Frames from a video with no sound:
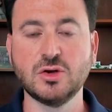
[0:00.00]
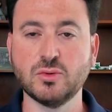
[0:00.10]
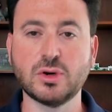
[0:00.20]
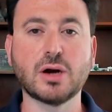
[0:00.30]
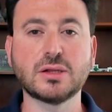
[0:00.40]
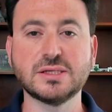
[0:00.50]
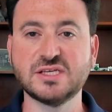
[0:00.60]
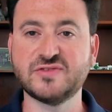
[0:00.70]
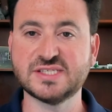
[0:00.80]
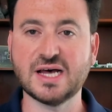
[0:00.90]
Regardless
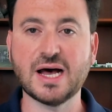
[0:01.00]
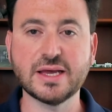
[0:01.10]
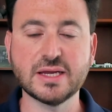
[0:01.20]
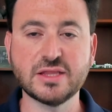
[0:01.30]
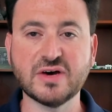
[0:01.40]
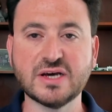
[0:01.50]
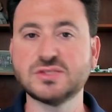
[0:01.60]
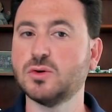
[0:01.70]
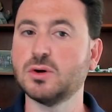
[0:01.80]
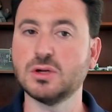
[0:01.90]
if it's a high-end
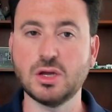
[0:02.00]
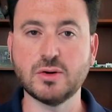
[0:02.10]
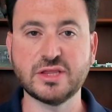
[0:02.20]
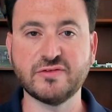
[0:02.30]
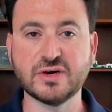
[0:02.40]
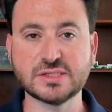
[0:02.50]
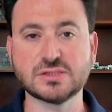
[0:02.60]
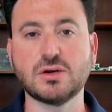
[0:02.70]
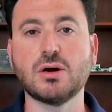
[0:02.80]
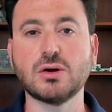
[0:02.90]
device or a low-end
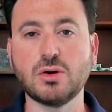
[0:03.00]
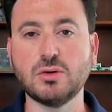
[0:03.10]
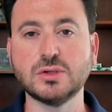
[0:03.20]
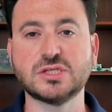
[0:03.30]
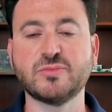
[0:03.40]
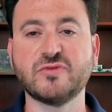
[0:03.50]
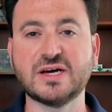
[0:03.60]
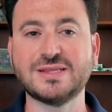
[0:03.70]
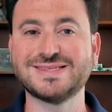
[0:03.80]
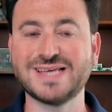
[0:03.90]
device, our goal is to
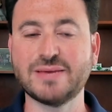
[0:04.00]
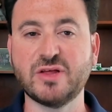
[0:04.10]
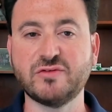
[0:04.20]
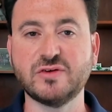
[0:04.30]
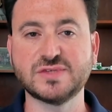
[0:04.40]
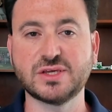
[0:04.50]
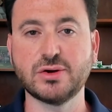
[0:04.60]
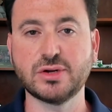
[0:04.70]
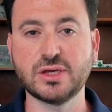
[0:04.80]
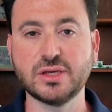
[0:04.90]
provide the same level of
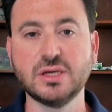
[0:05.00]
security.